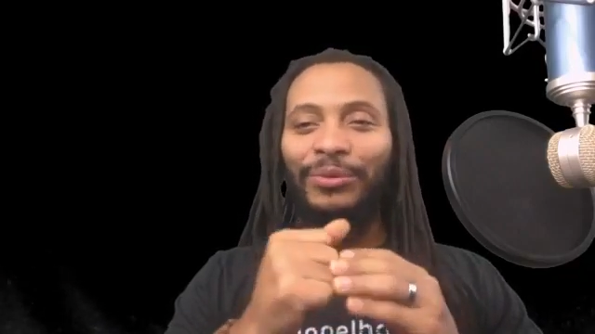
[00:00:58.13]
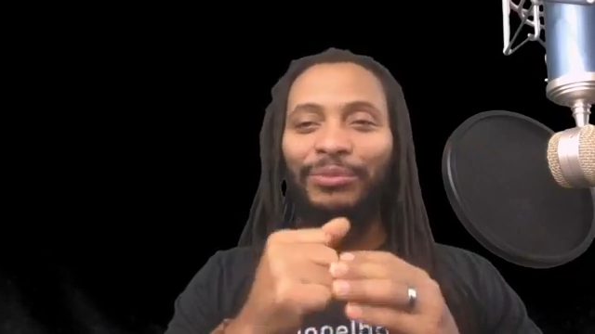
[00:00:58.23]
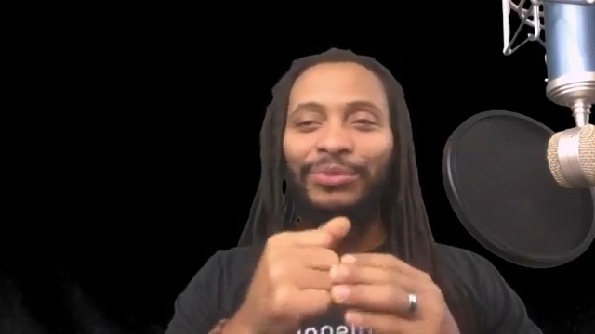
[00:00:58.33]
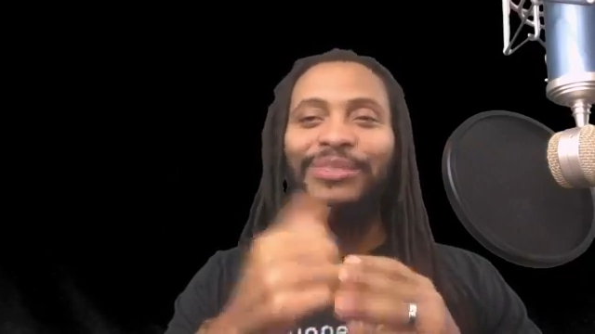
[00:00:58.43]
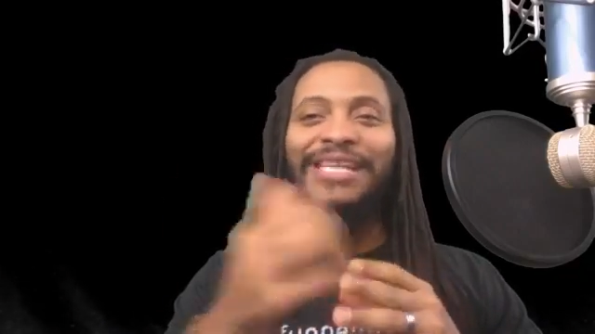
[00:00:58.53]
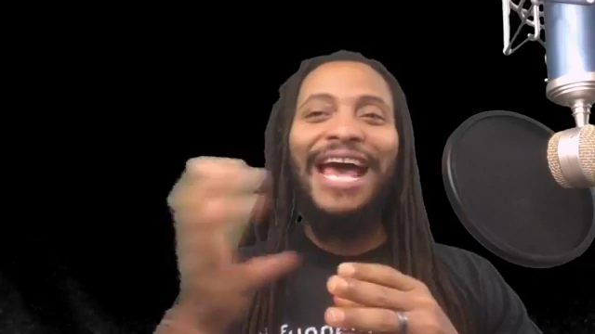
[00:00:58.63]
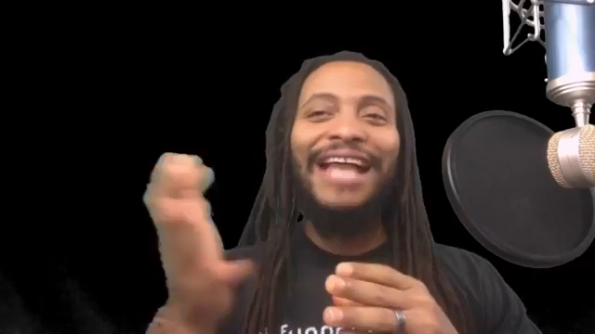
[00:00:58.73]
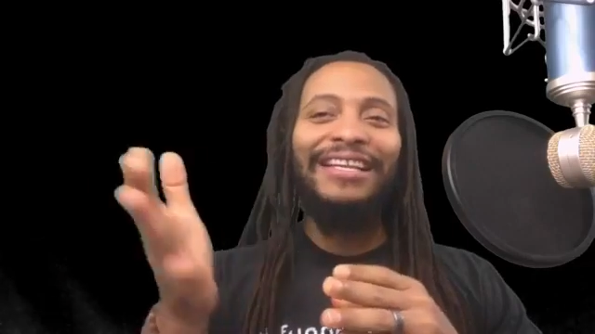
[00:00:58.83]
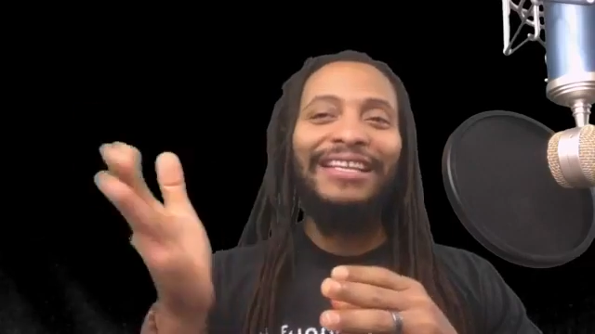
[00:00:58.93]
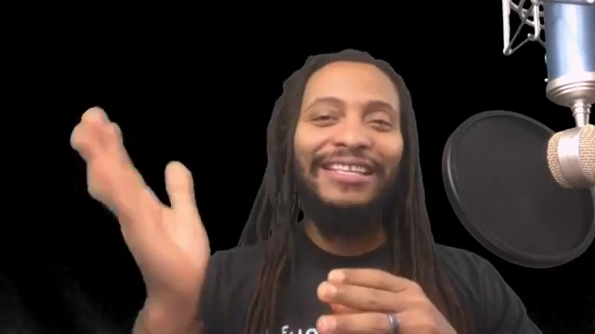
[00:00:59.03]

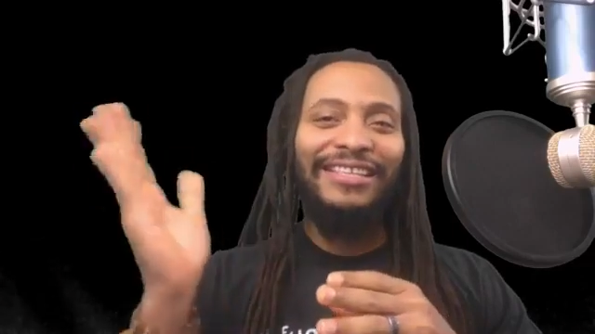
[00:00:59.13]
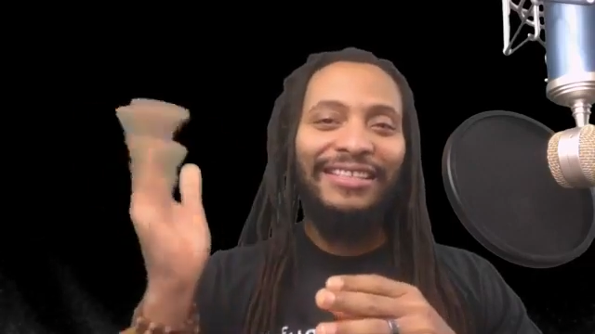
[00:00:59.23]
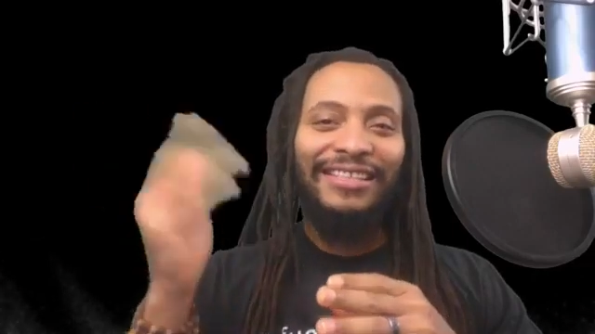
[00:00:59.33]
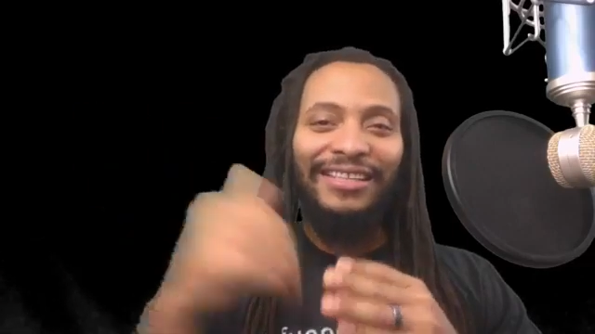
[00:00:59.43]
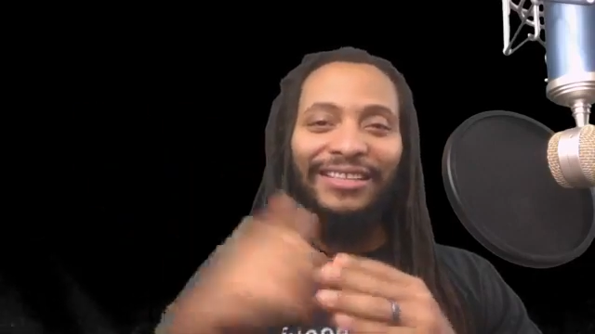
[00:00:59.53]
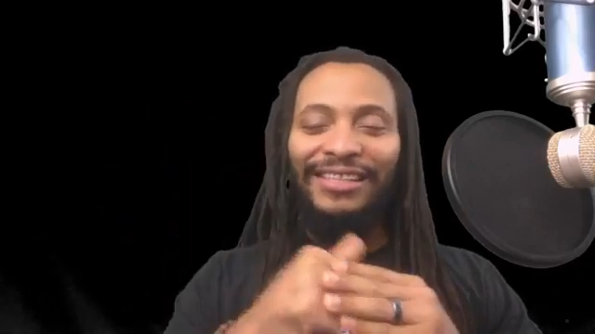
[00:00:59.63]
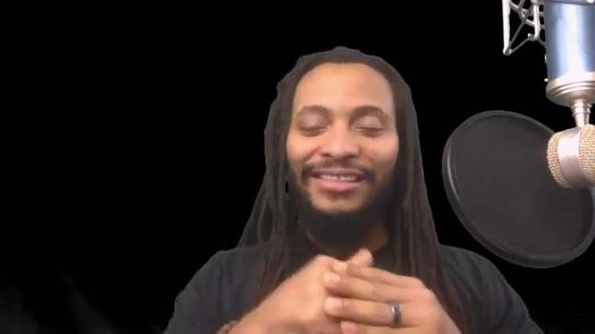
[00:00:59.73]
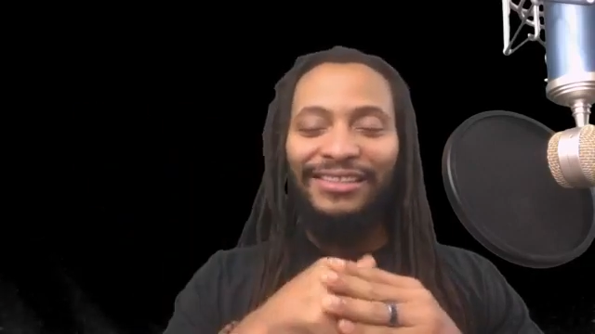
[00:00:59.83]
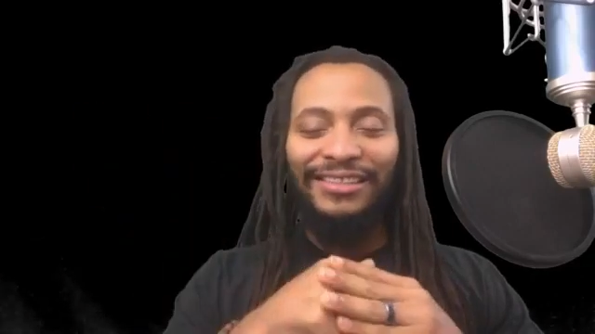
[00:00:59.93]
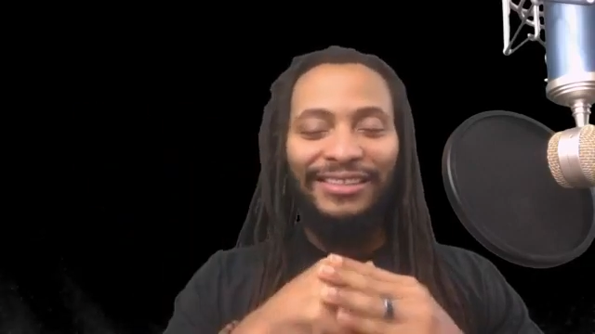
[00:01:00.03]
brutality and
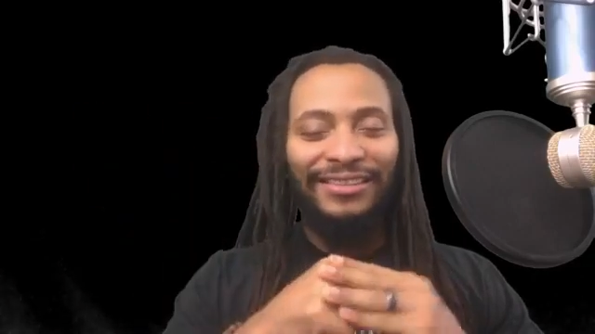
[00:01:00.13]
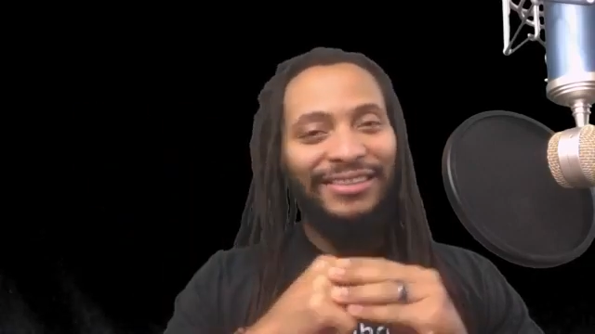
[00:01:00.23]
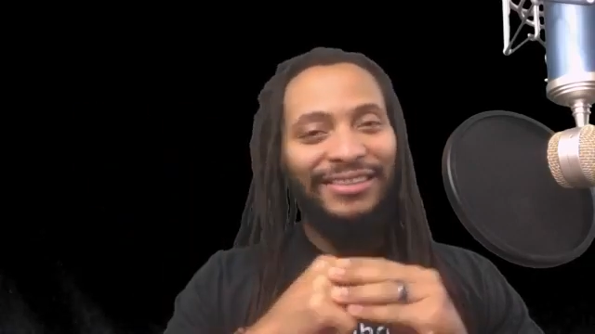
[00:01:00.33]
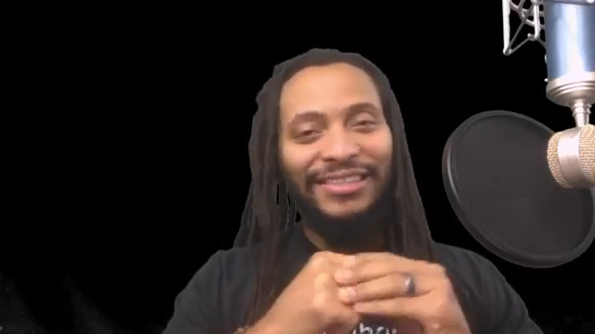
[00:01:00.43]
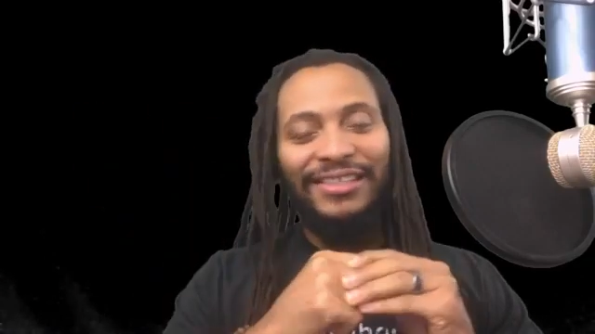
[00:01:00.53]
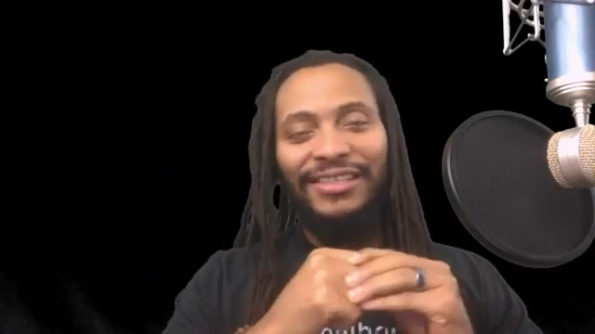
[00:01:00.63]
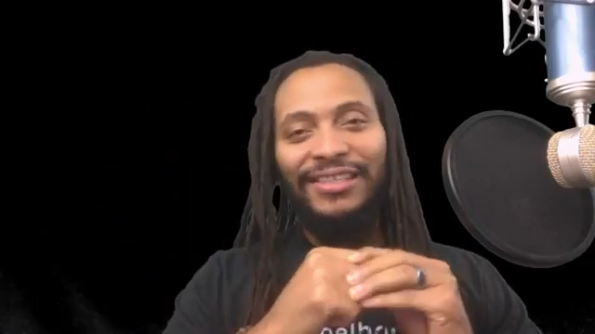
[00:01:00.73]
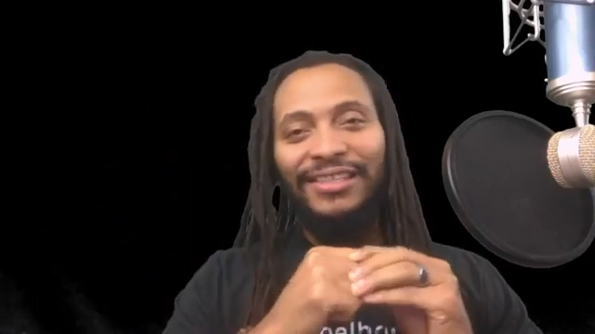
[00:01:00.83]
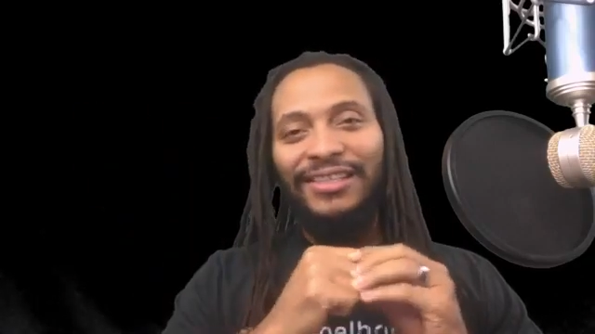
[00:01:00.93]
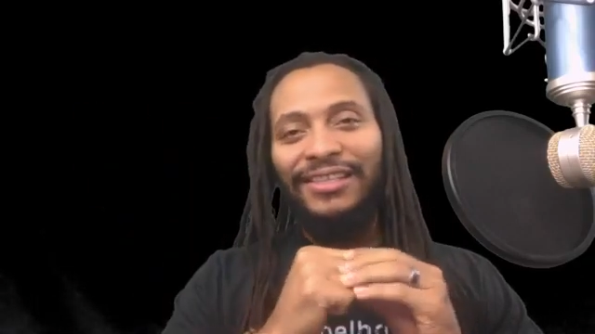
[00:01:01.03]
killings and
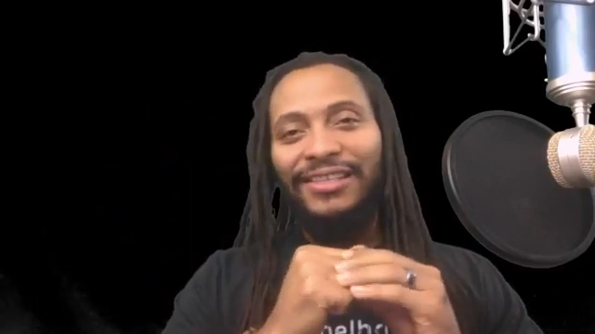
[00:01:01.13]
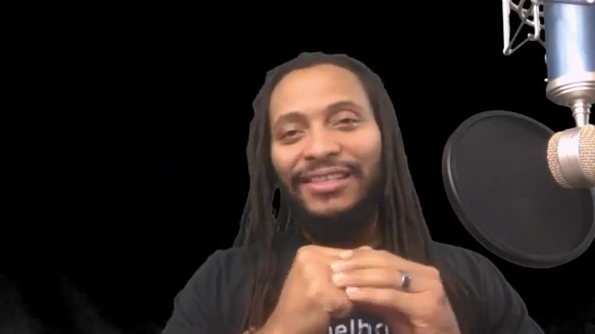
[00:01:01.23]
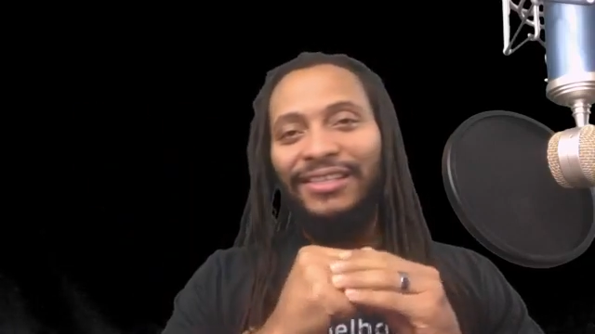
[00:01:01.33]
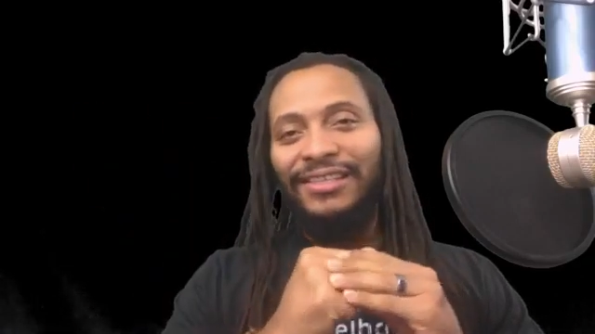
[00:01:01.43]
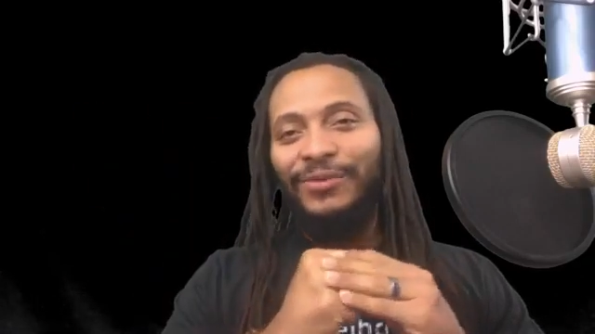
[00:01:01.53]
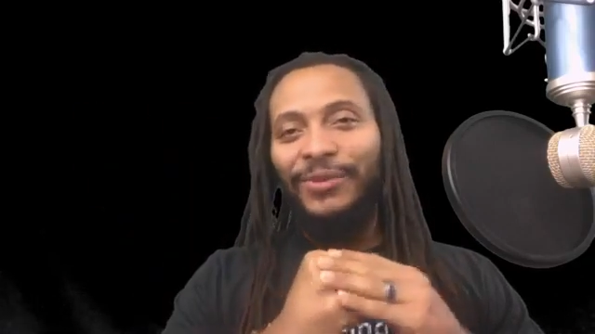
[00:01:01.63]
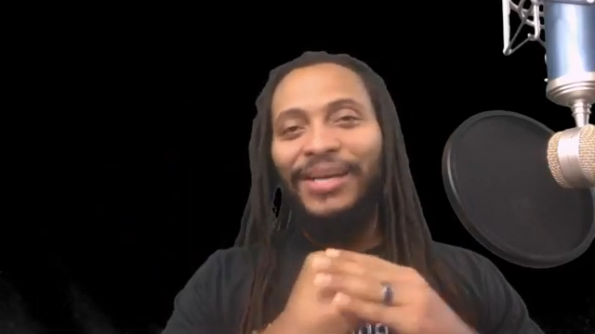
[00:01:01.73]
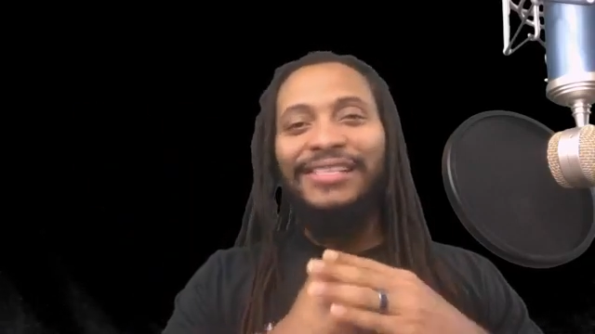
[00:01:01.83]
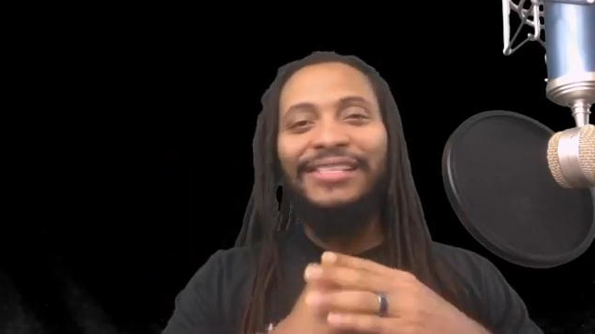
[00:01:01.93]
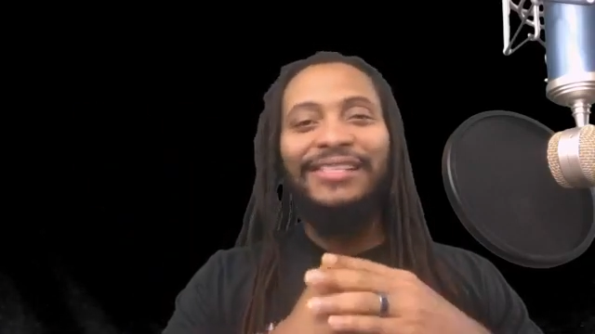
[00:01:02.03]

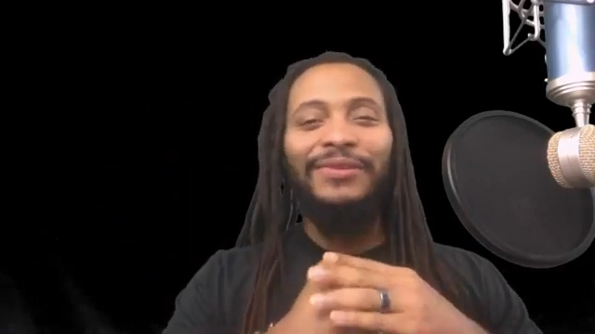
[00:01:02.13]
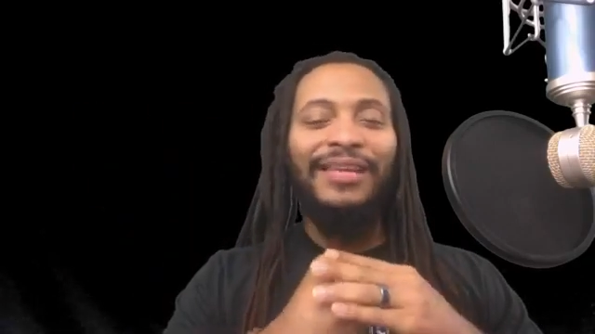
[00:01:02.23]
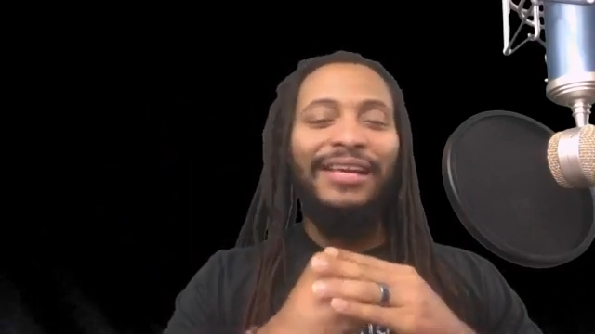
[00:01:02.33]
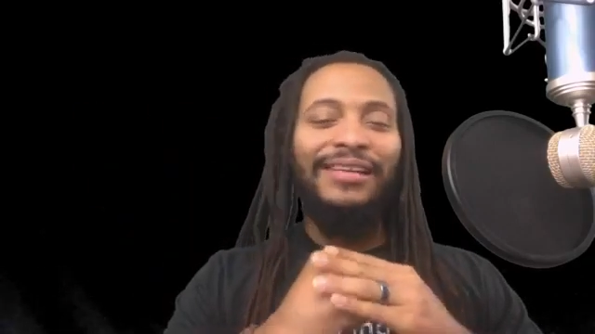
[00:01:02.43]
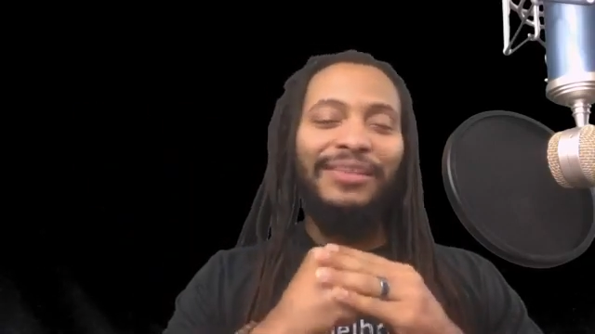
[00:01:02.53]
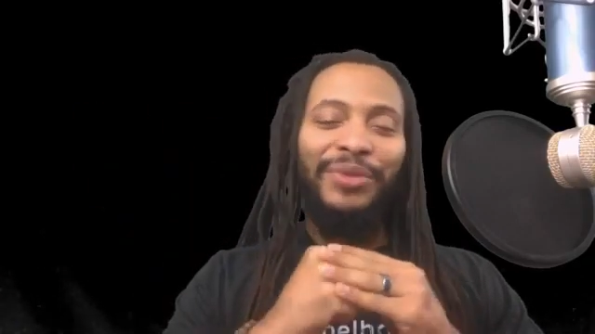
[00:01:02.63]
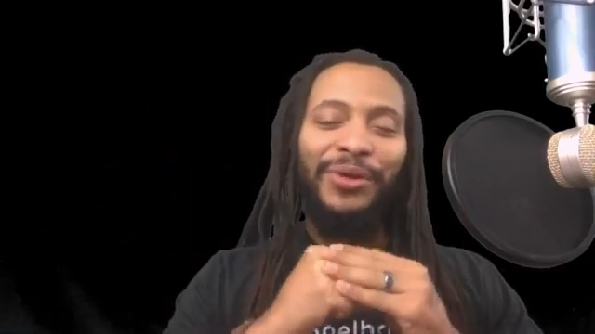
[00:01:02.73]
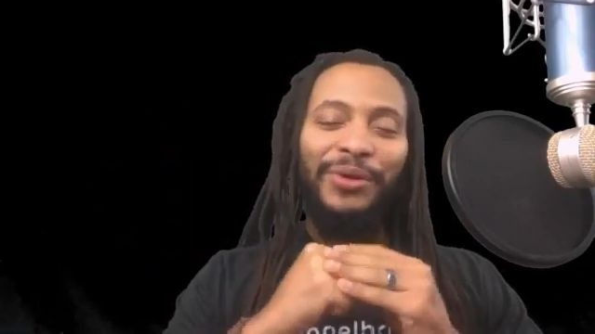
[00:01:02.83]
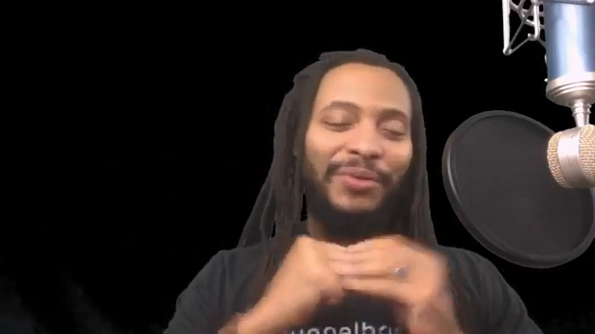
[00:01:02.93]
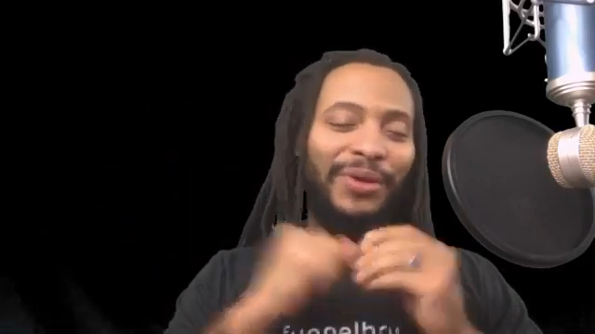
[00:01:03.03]
race things that appear to be